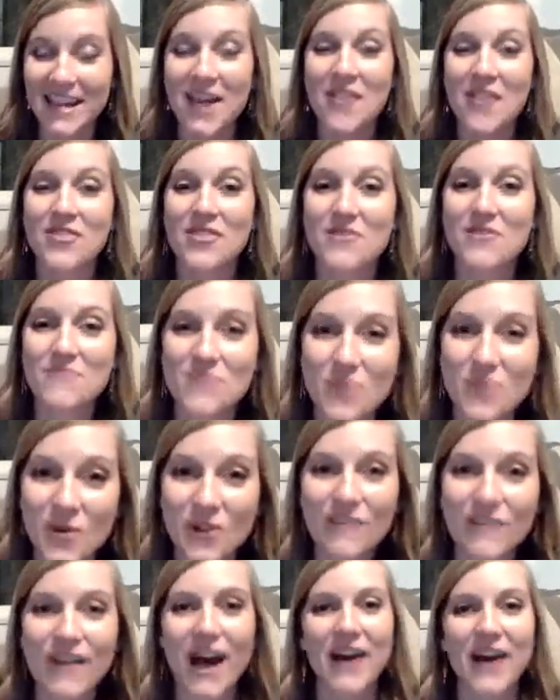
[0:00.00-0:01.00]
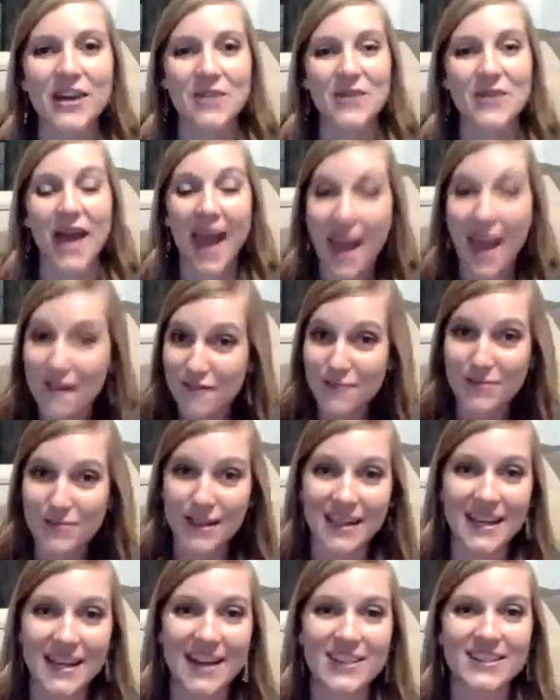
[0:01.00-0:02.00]
the more value
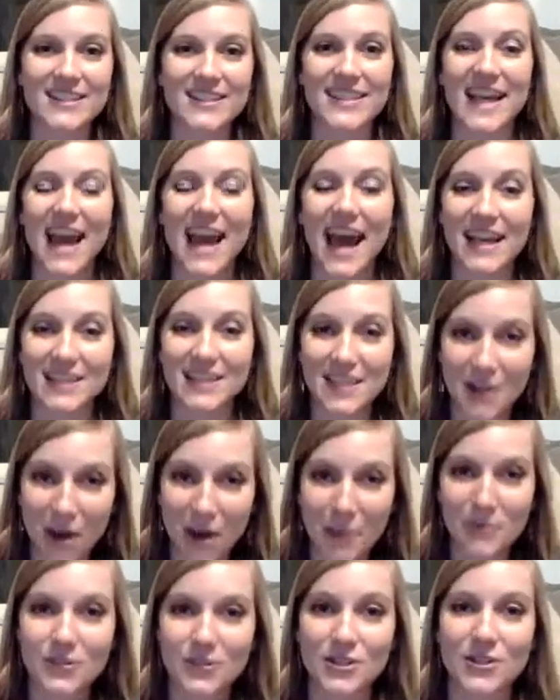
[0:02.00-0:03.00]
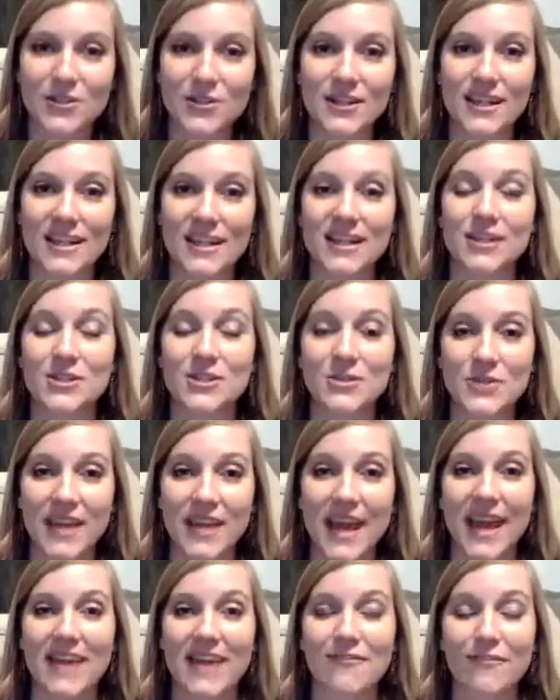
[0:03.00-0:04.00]
everybody else has the opportunity to
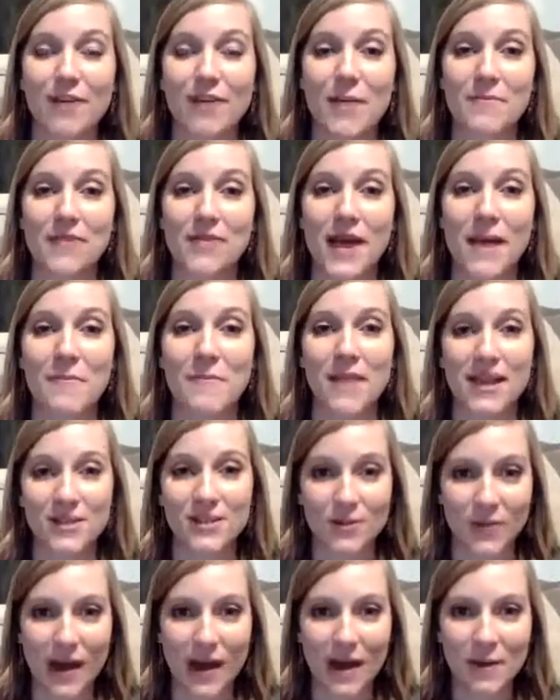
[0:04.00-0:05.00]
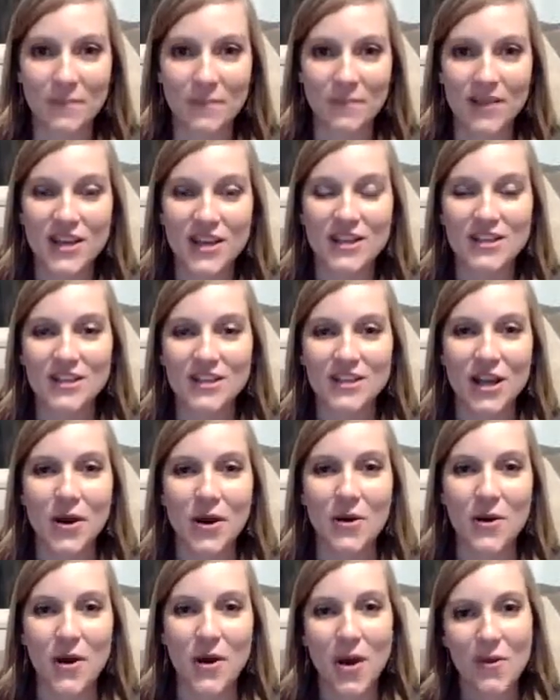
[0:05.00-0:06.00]
get from them as well.
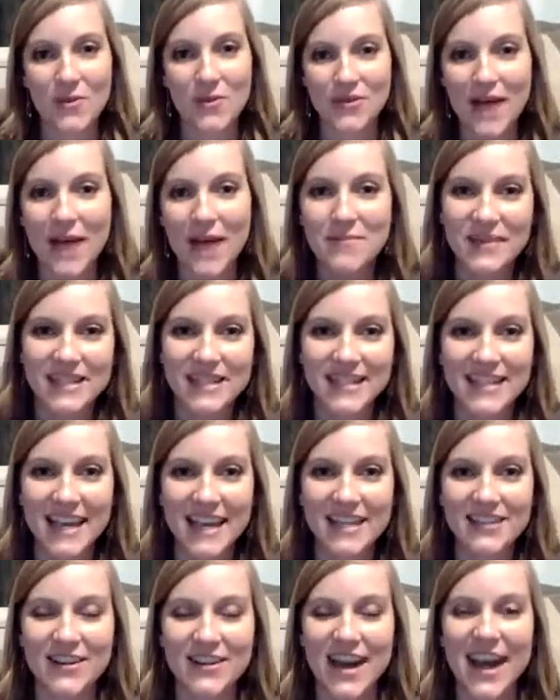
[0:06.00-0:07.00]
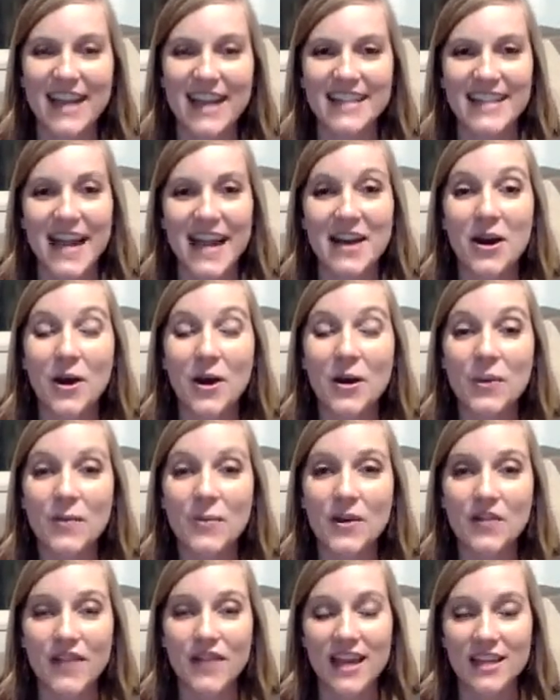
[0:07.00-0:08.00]
So with that being said, you guys, I hope
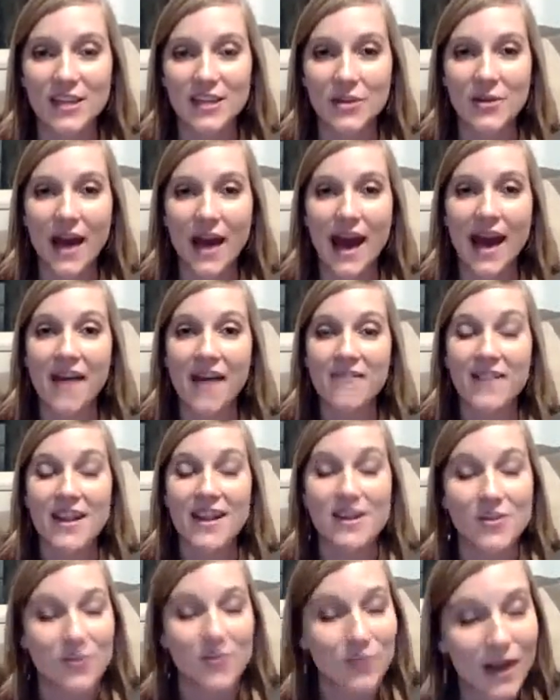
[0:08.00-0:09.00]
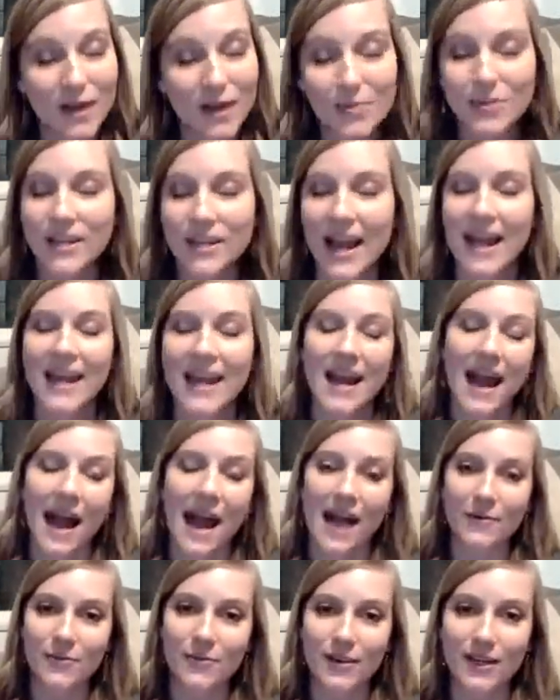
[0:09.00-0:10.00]
that you have an incredible night.
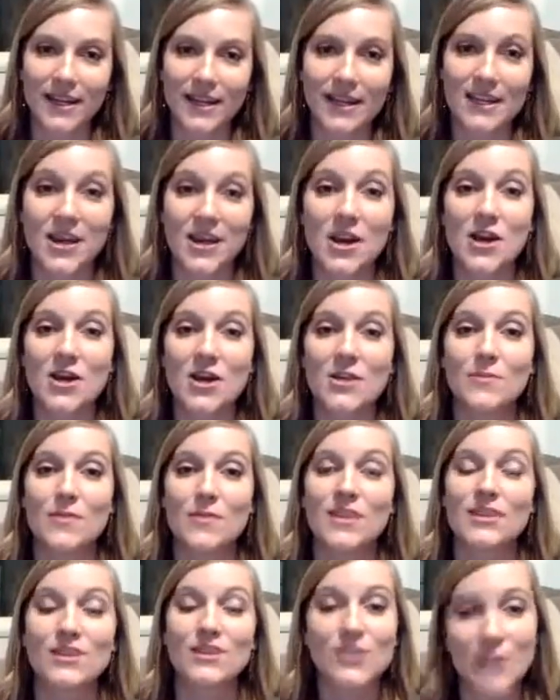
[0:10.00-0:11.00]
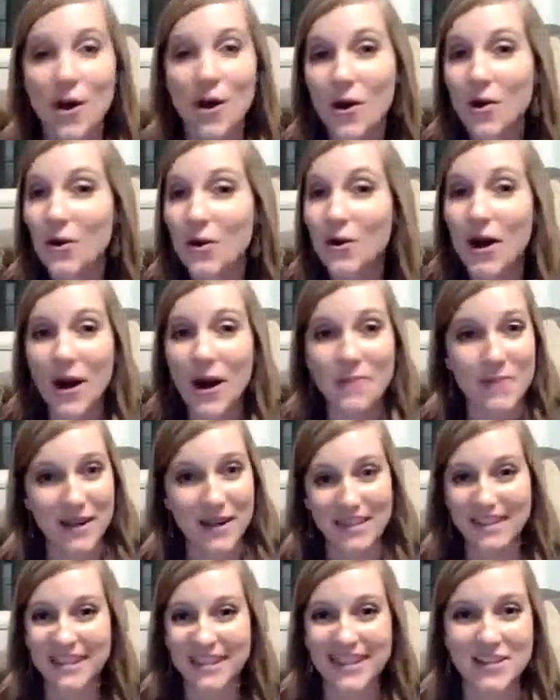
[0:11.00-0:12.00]
I would be so
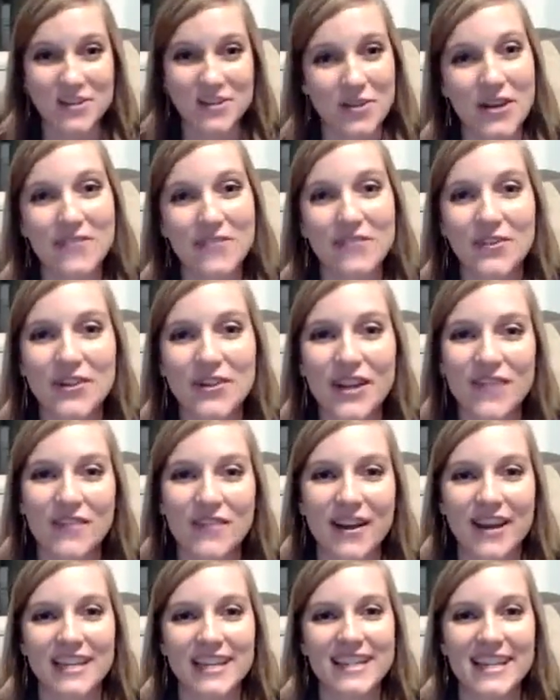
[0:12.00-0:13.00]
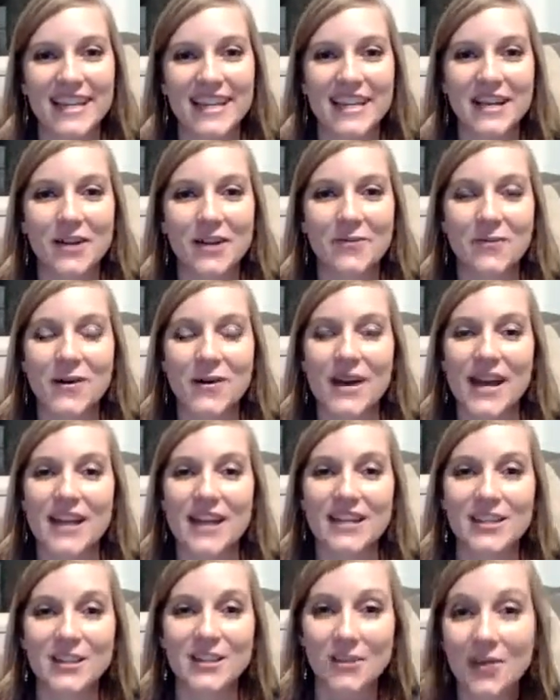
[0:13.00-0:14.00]
abundantly joyful if I got to hear
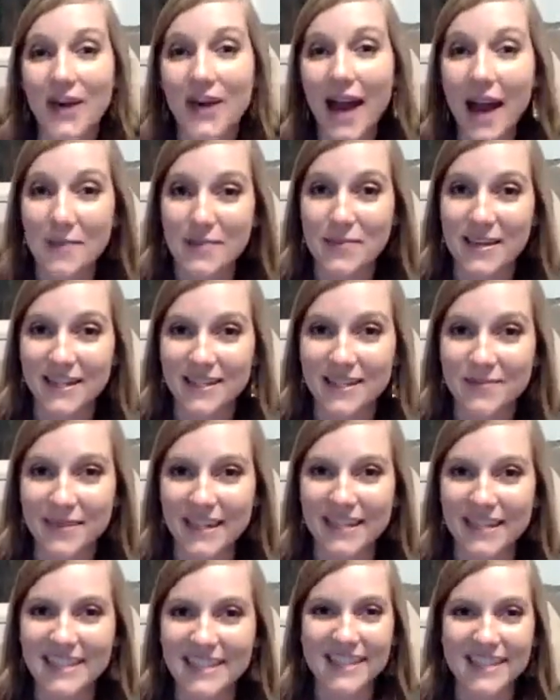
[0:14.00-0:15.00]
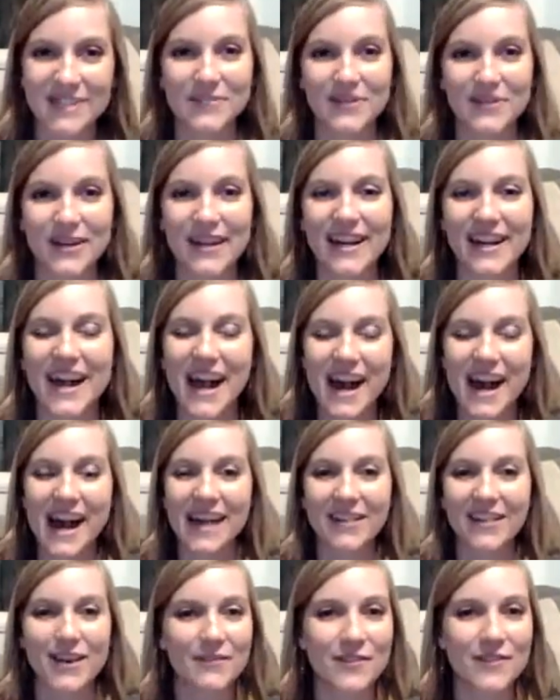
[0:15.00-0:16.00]
what your happy experiences were.
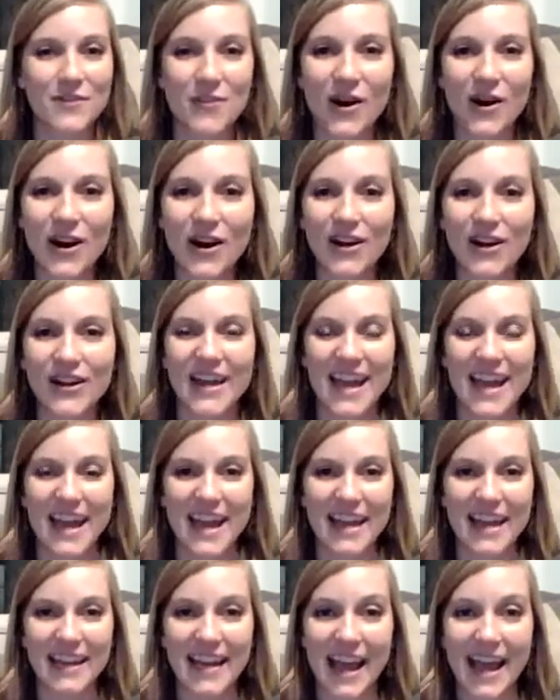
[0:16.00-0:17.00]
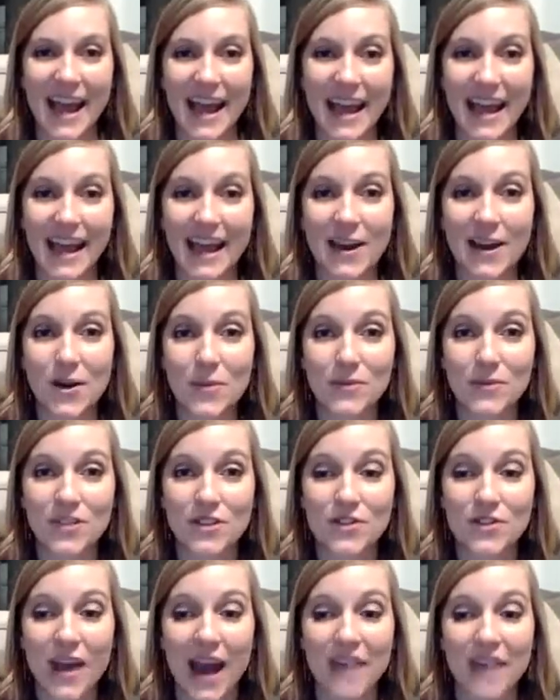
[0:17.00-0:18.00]
I love you all, and I hope
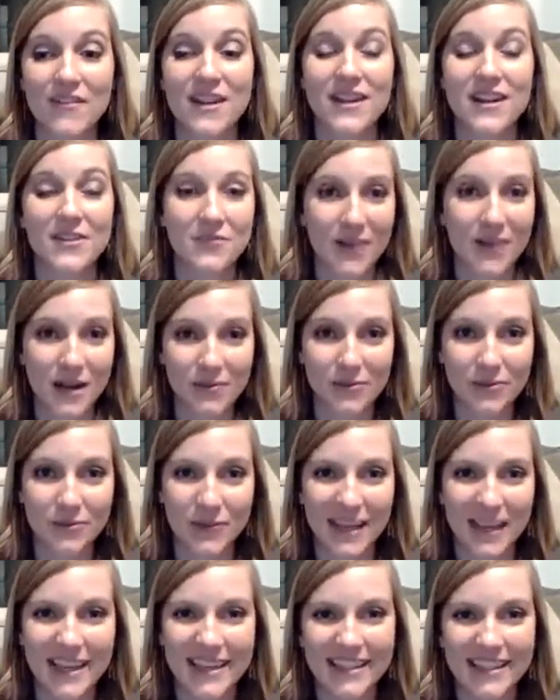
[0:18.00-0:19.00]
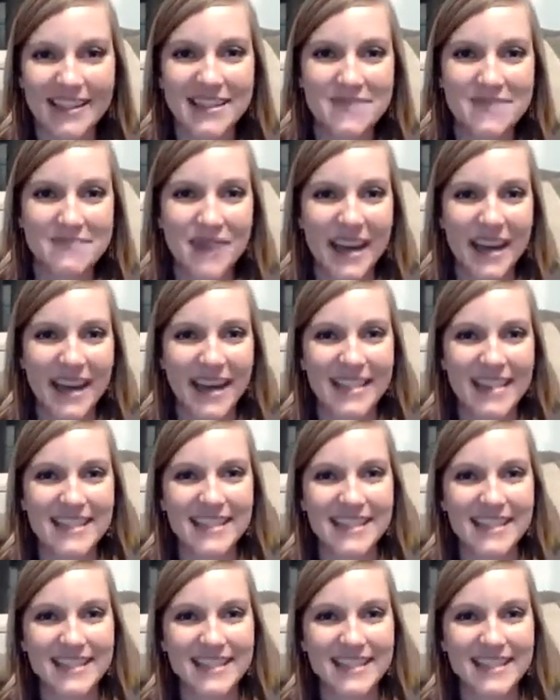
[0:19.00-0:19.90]
that you have an incredible week. Bye, guys.